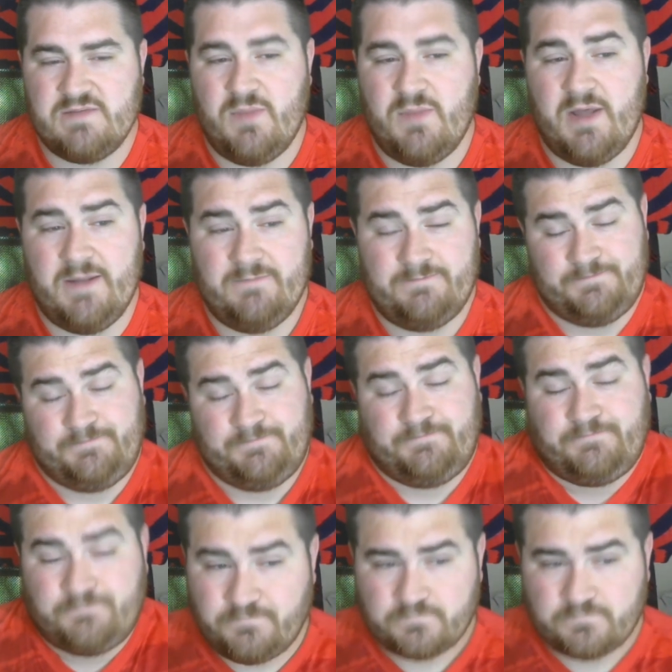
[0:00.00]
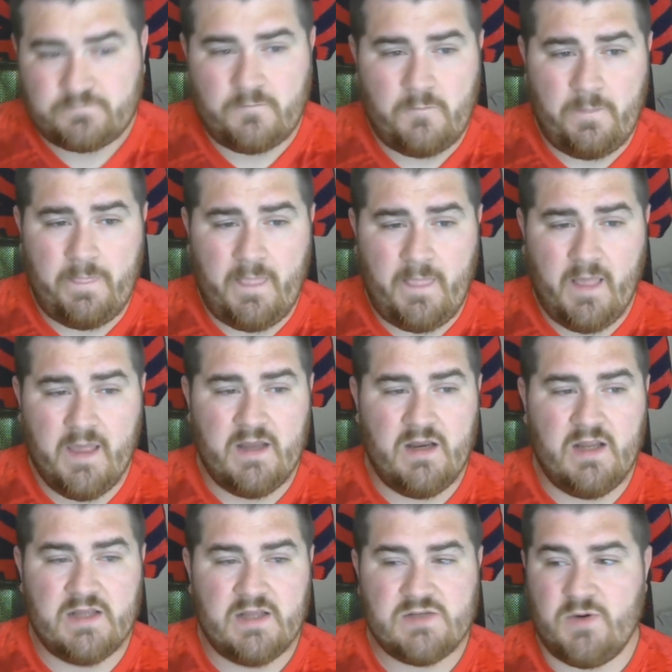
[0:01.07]
But it
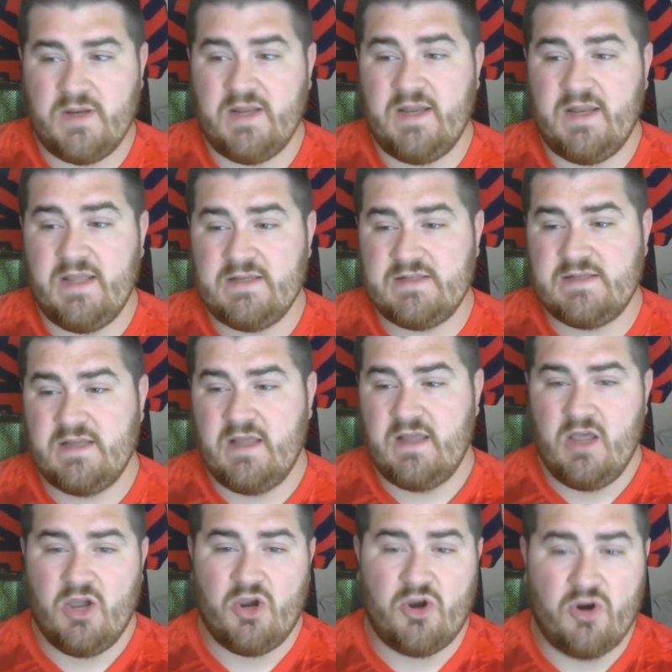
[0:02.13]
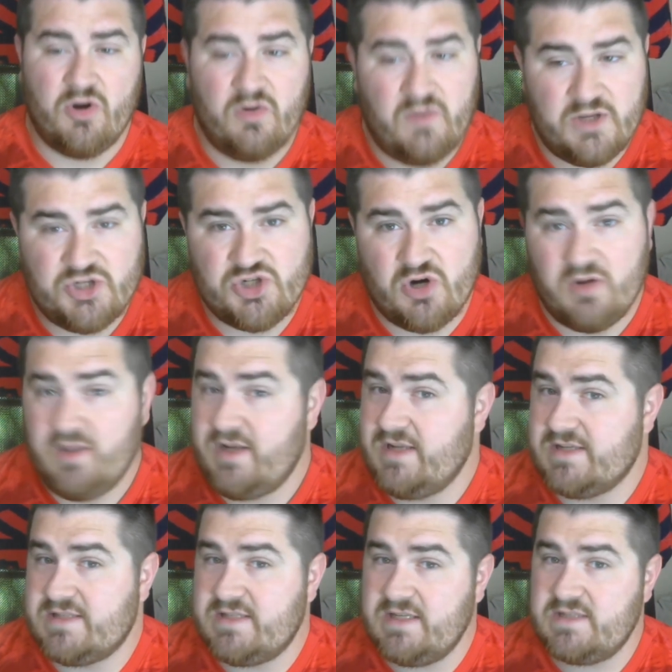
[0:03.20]
is what it is. Currently, Charlotte
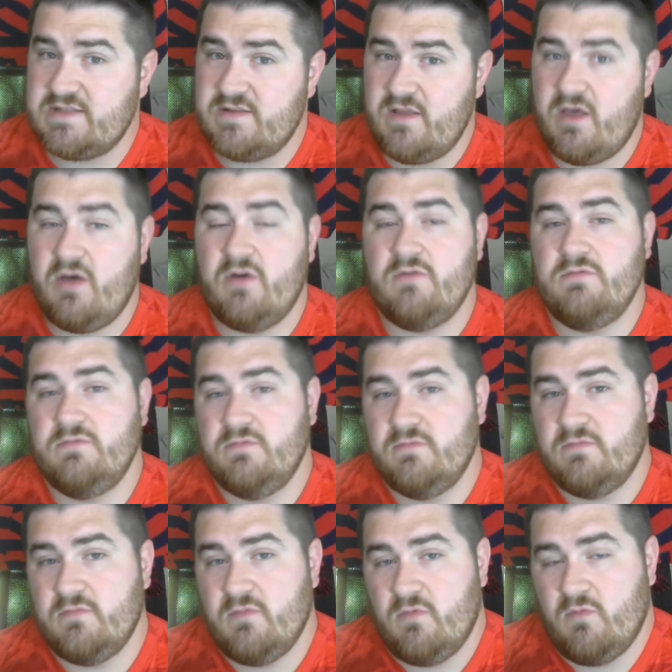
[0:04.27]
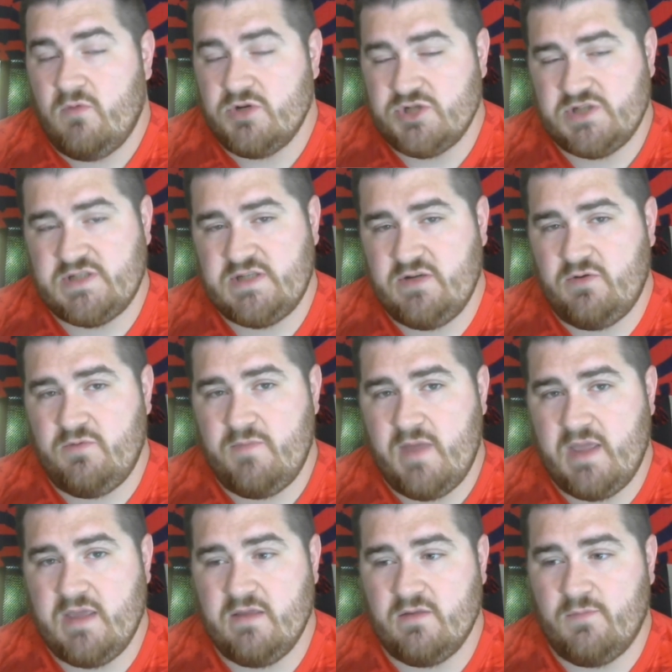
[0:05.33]
is 6th, though, which is still
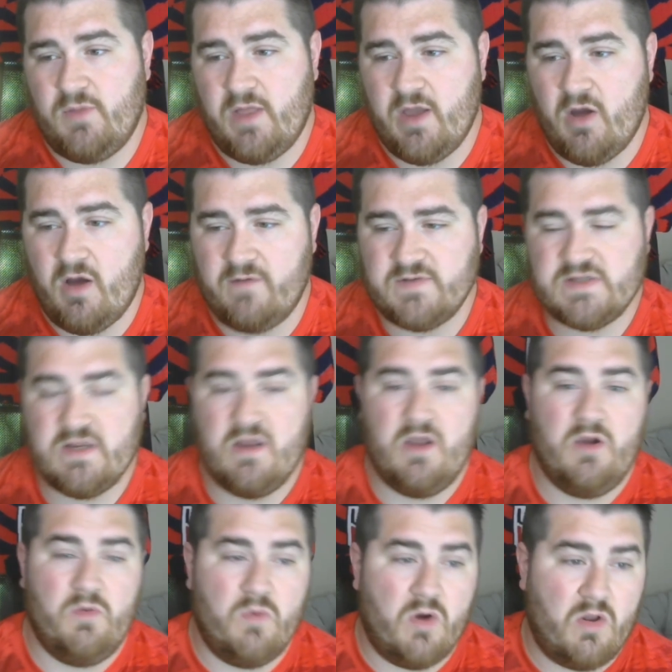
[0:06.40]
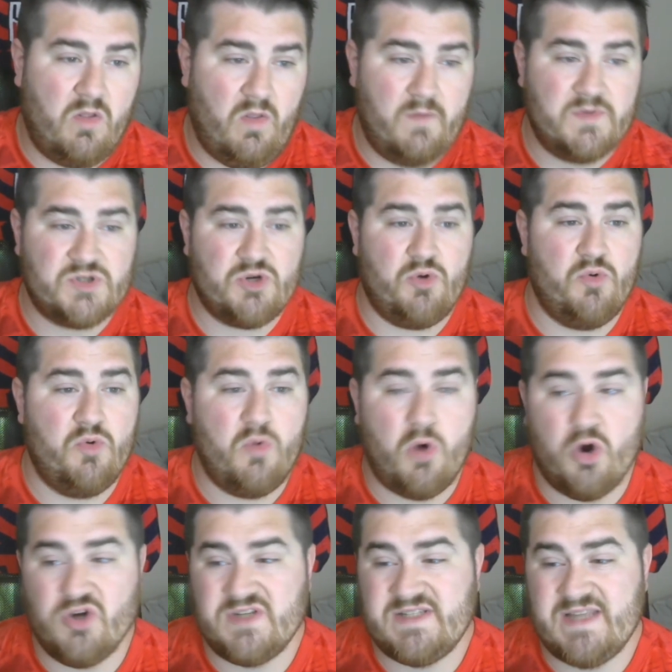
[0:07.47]
making the playoffs, where Columbus Crew
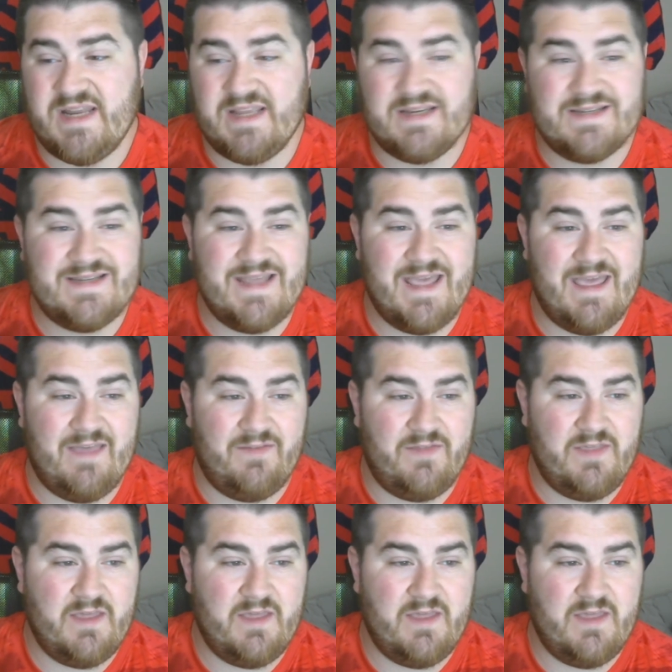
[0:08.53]
are sitting 10th.